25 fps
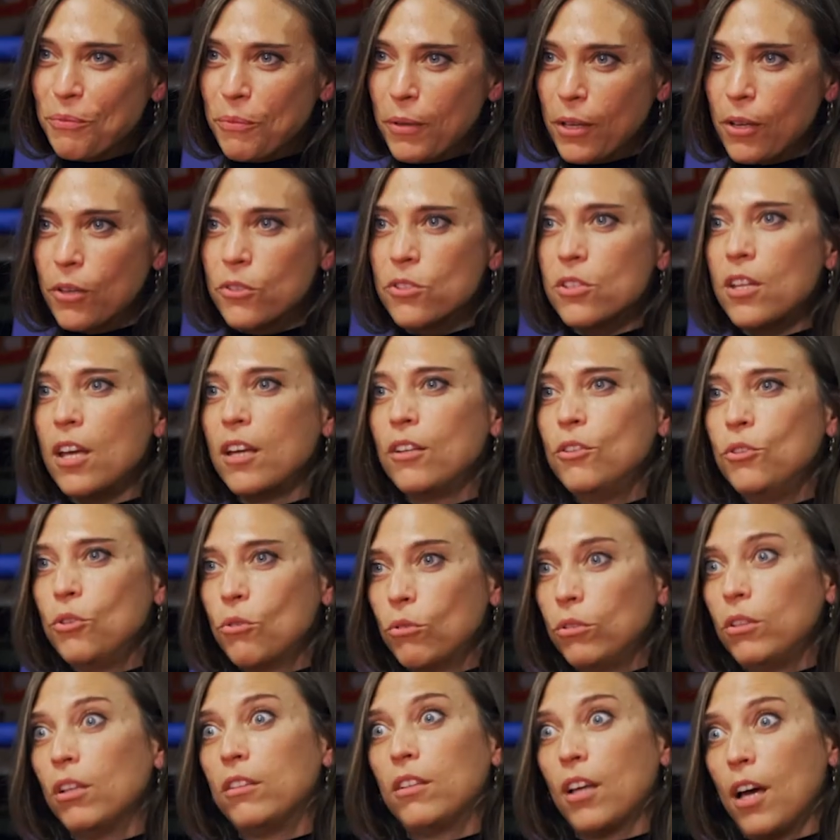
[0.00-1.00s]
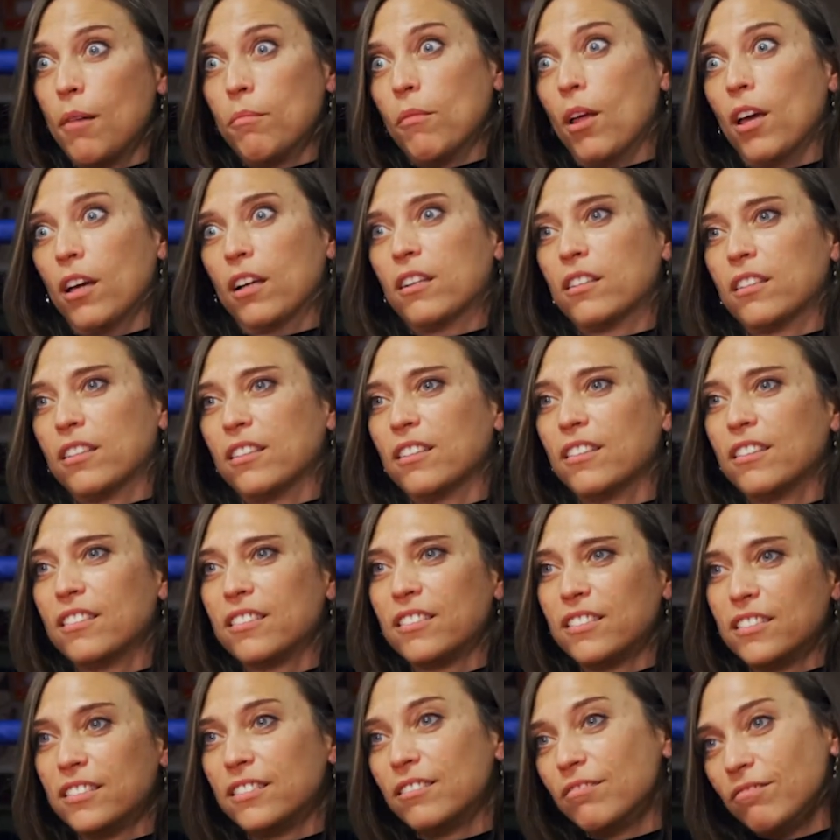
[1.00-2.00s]
because they knew that I'm like
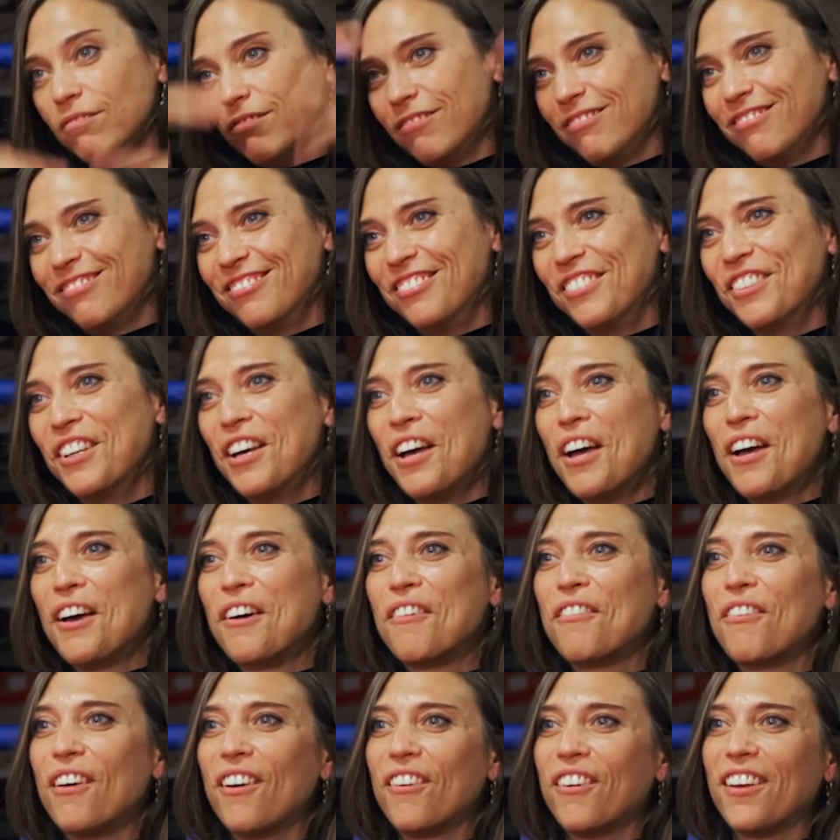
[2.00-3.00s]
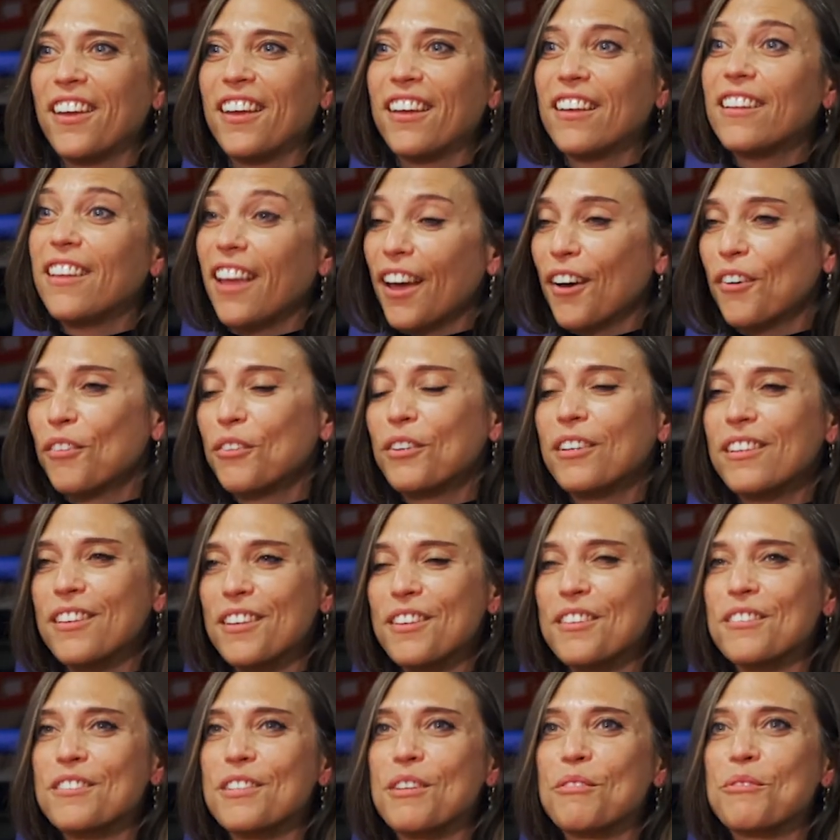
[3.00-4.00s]
very, yeah,
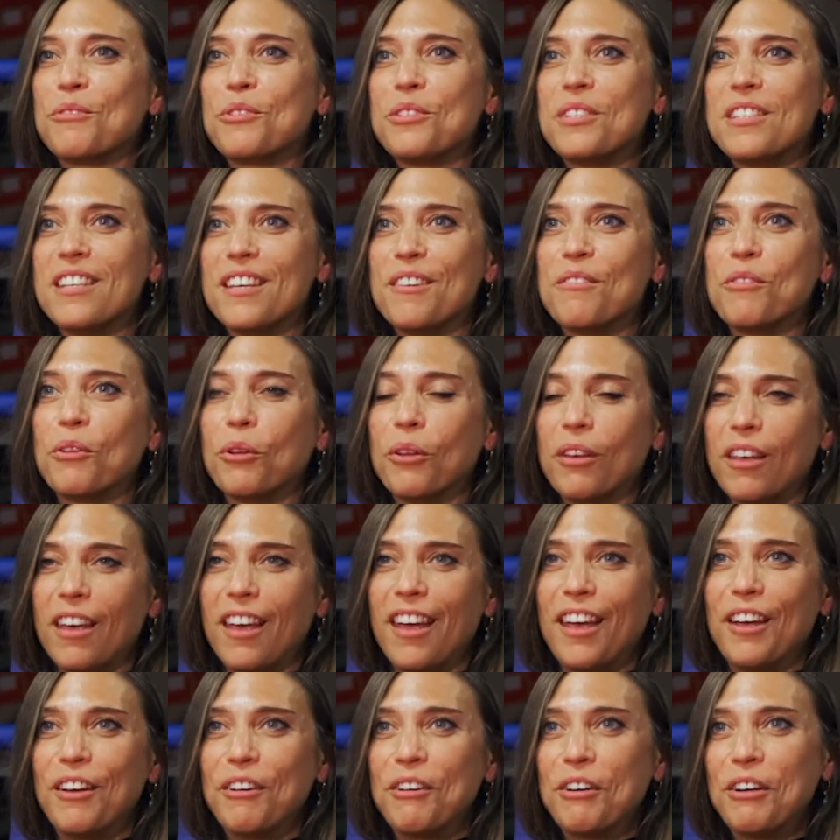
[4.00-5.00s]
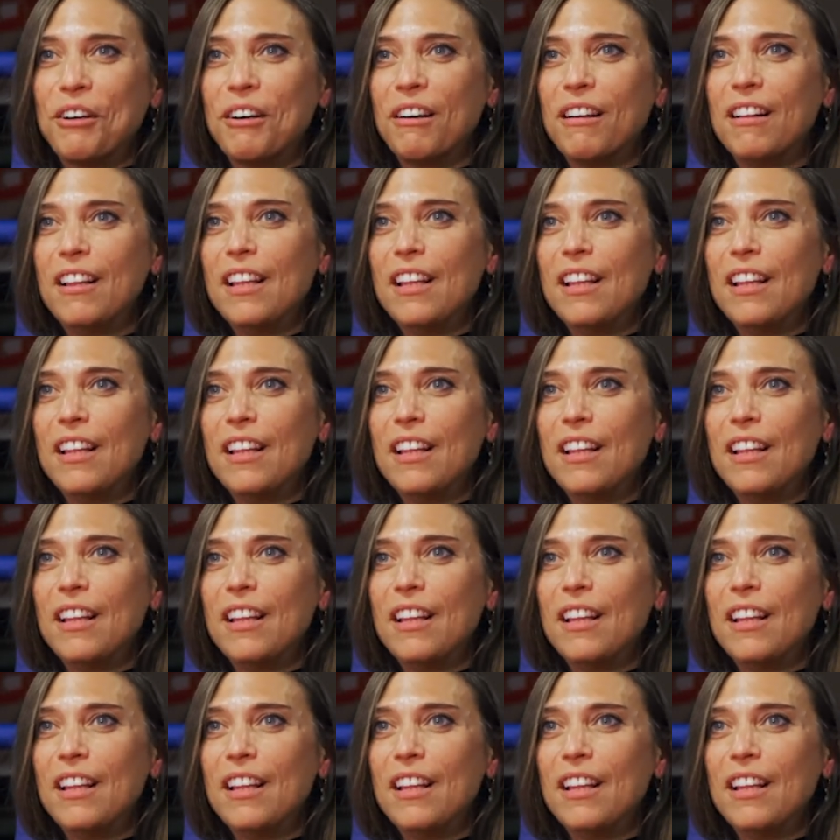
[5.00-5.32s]
as you would say, volcano.